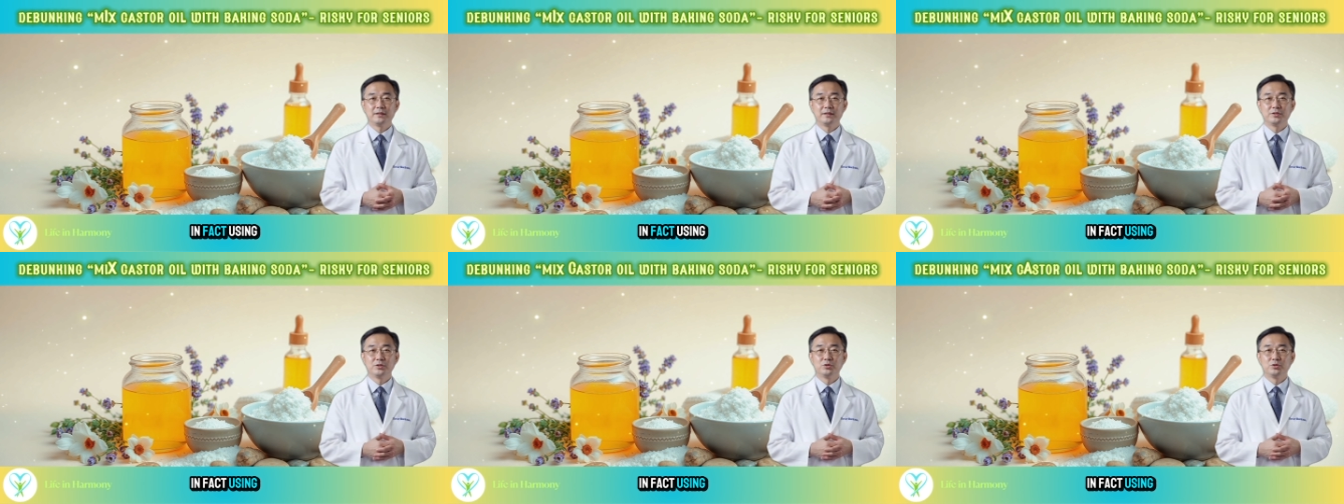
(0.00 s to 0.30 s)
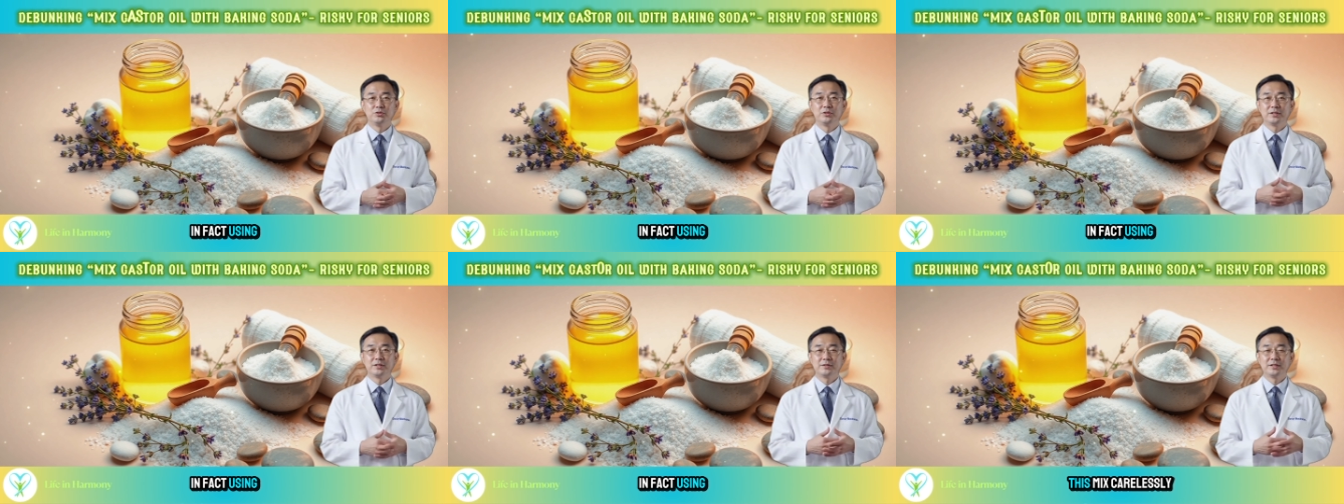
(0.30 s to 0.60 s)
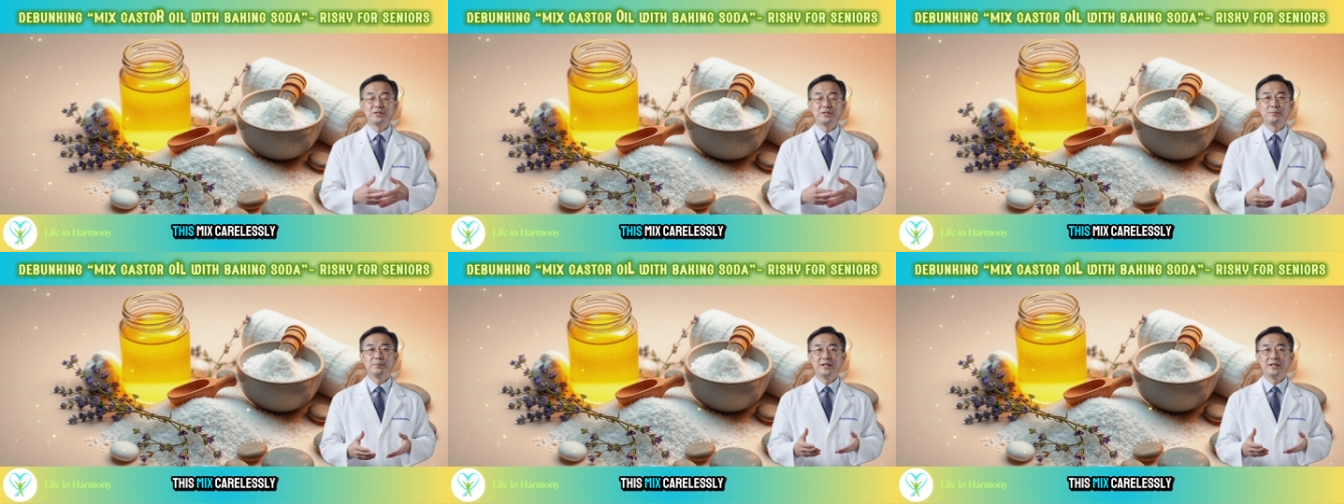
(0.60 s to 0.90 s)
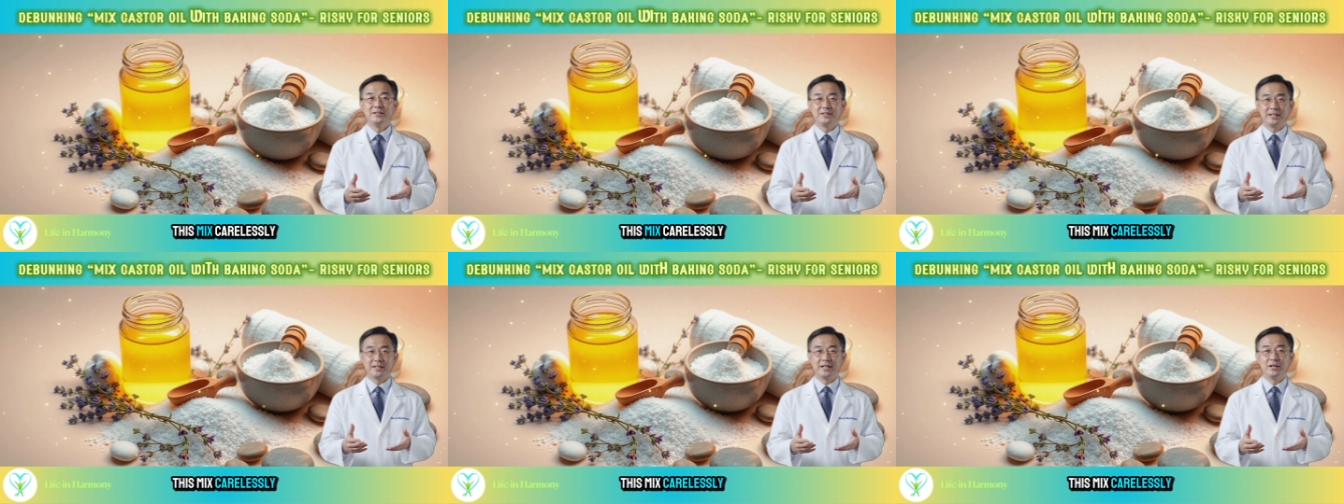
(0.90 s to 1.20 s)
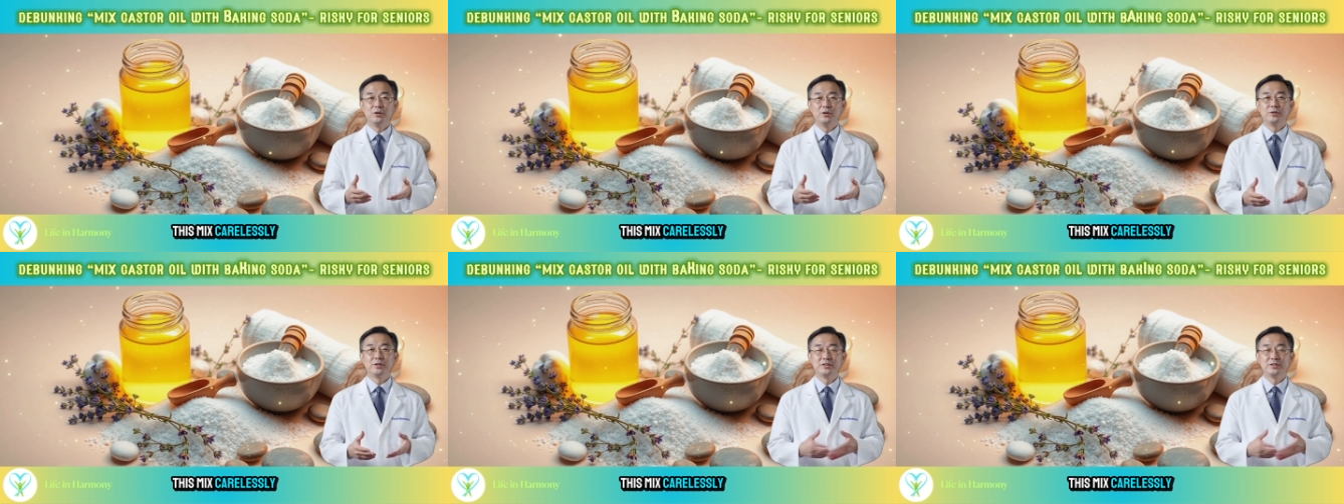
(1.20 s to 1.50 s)
using this mix
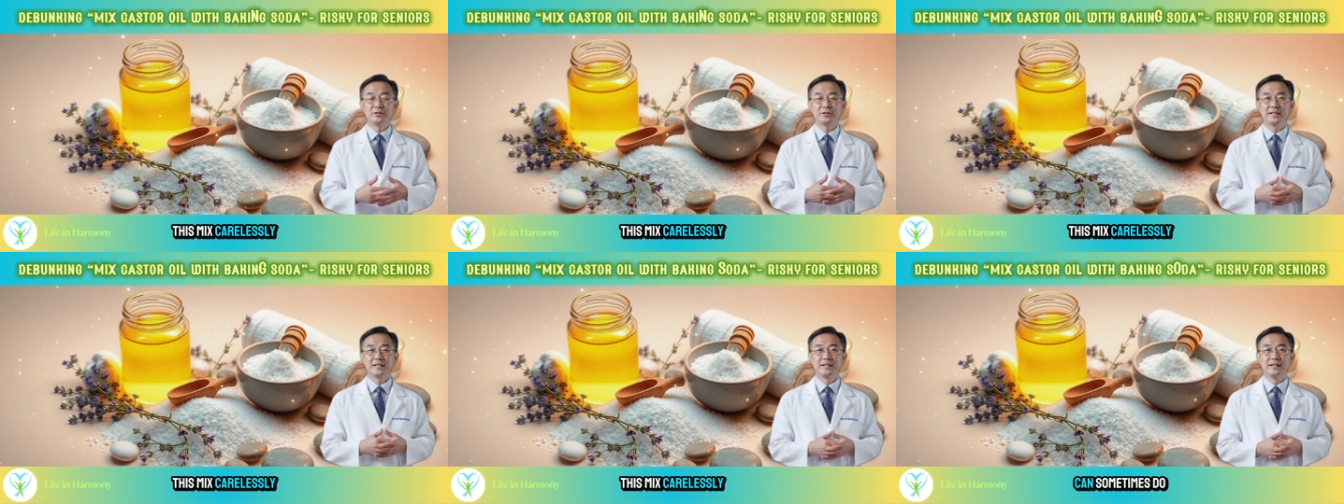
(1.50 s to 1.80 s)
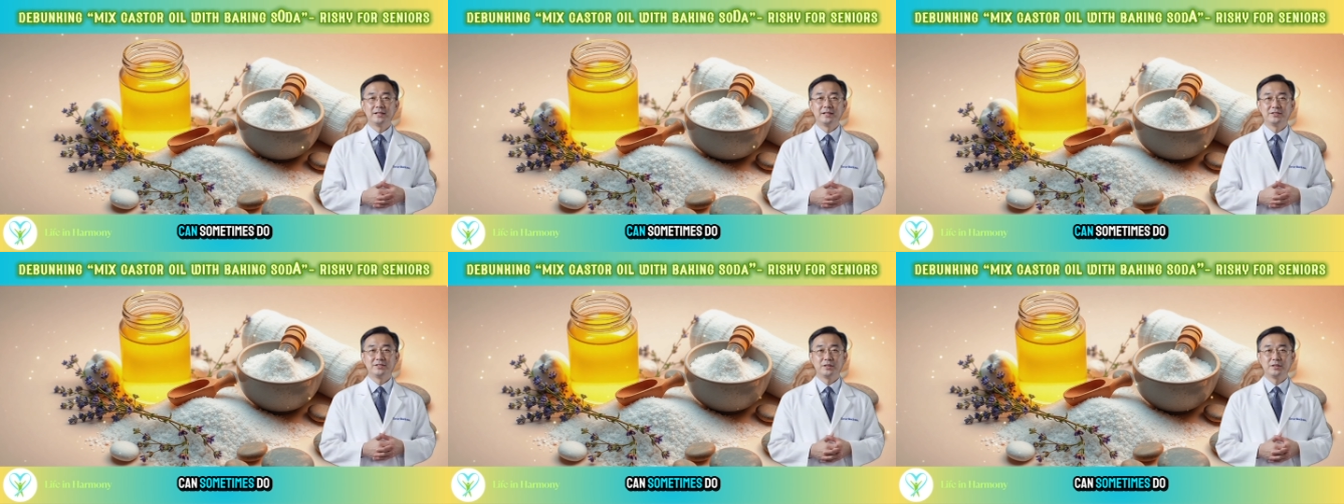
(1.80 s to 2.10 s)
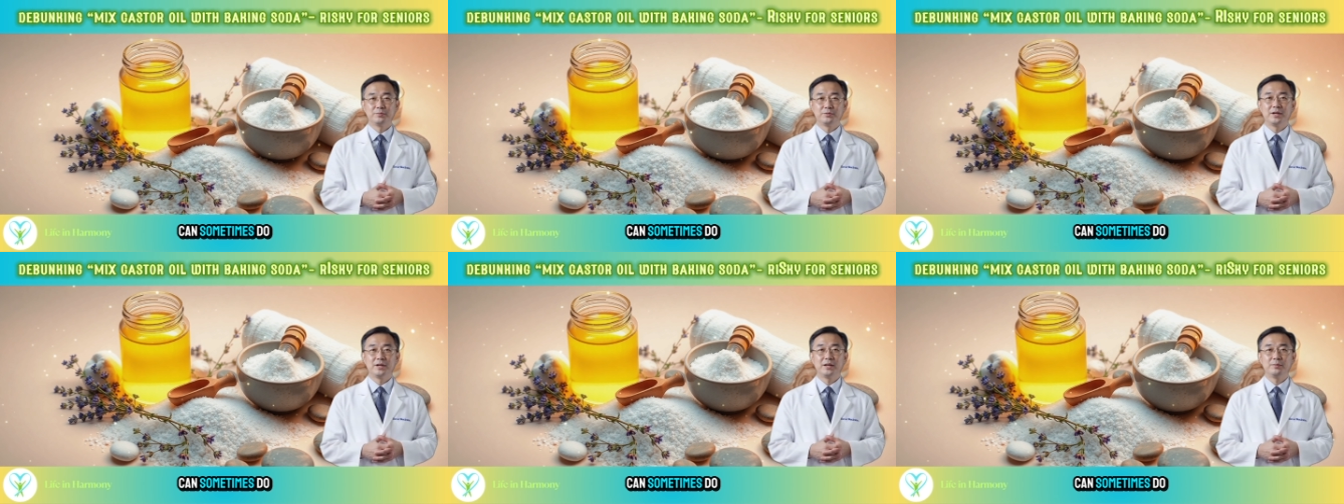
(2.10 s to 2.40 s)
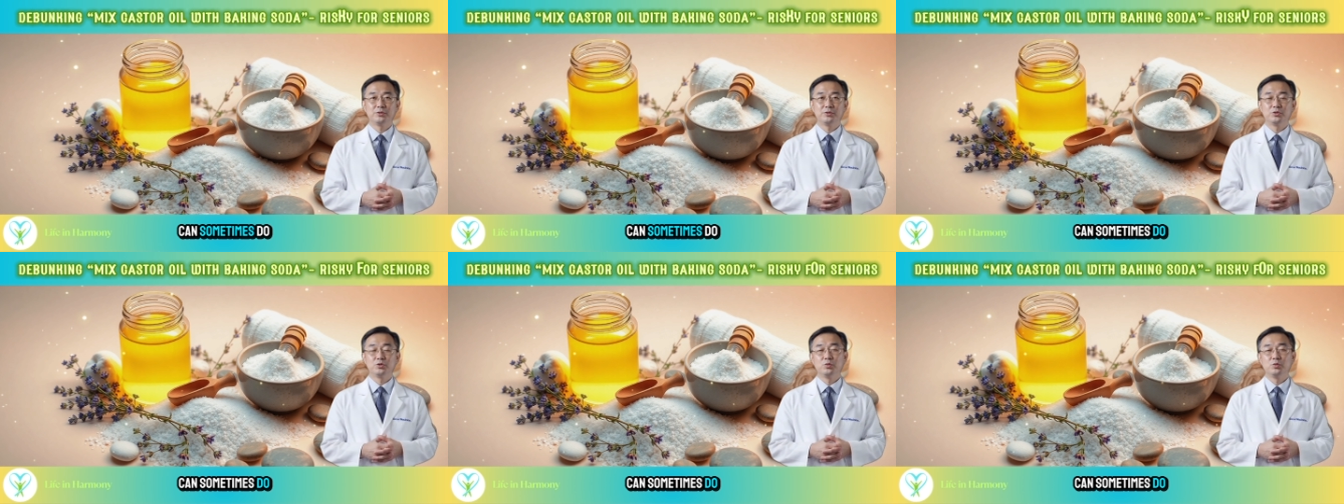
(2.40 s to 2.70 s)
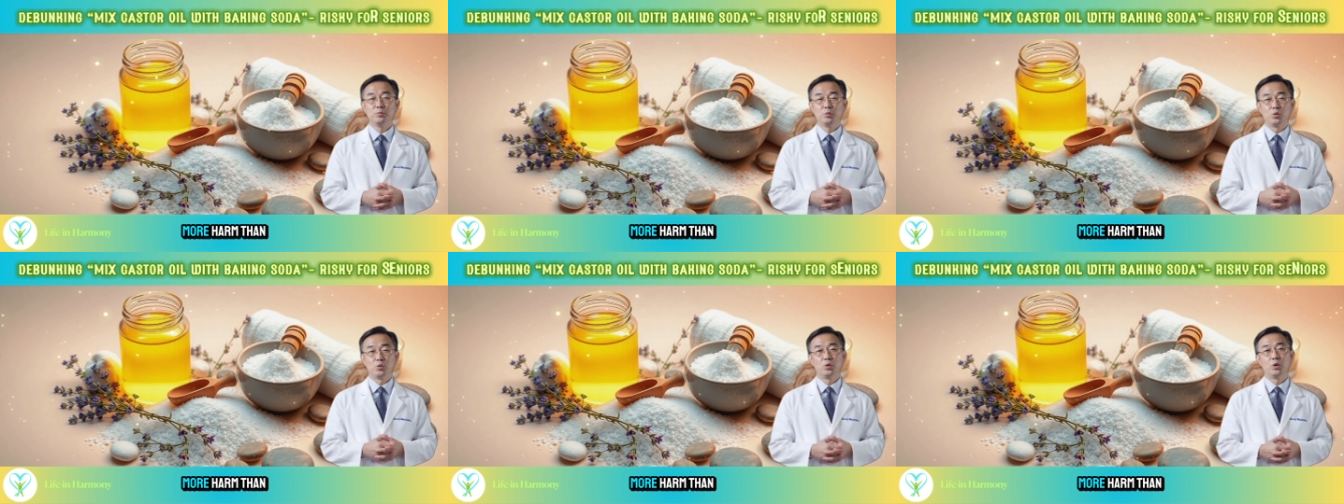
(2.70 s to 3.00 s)
carelessly can sometimes do
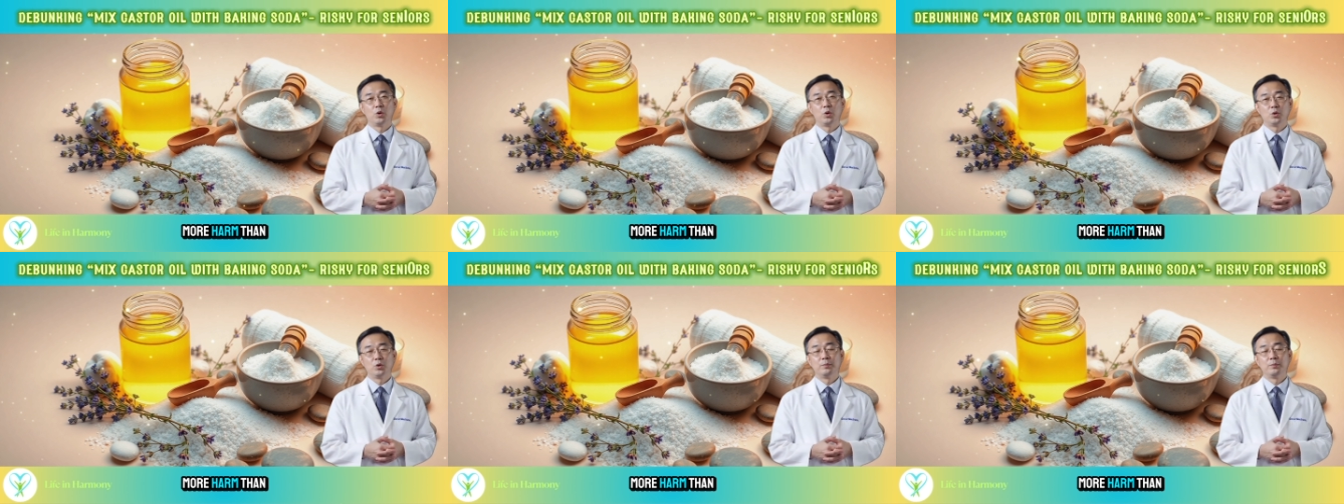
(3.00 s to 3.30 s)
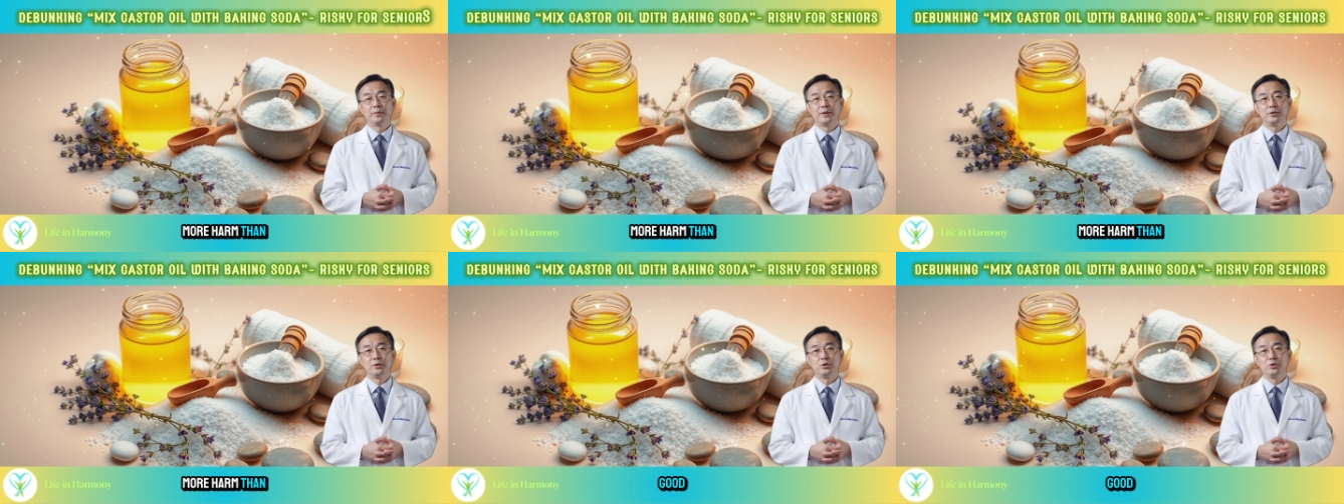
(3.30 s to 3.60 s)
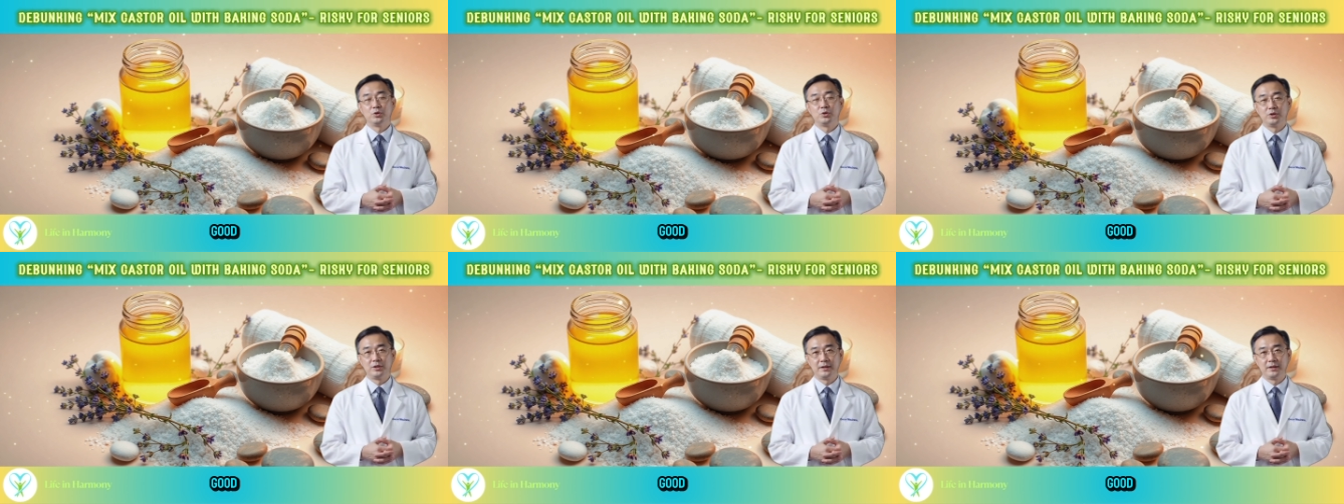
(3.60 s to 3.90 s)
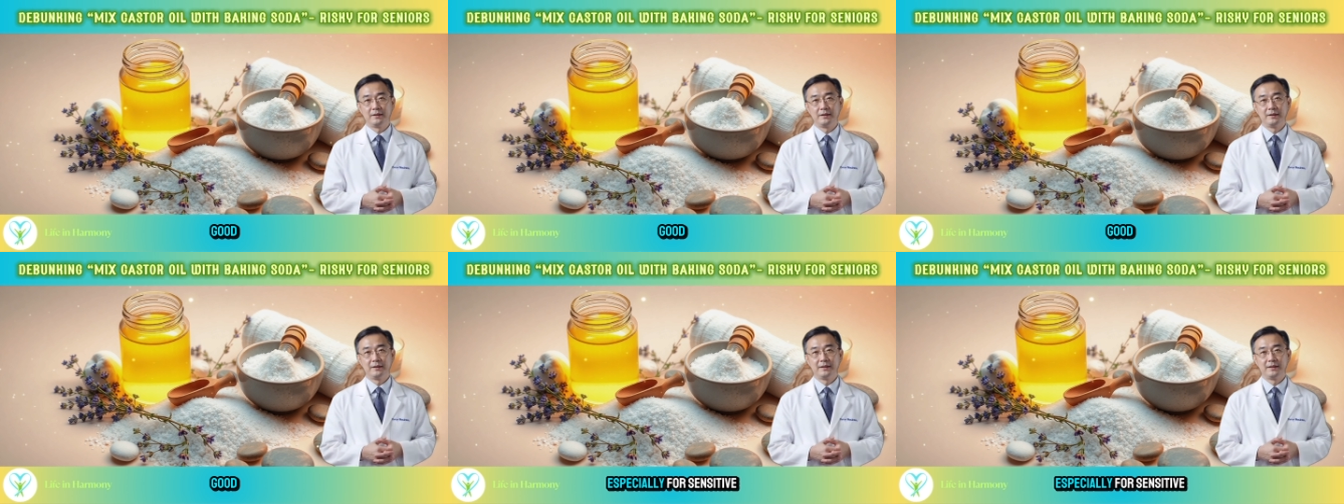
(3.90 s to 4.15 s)
more harm than good,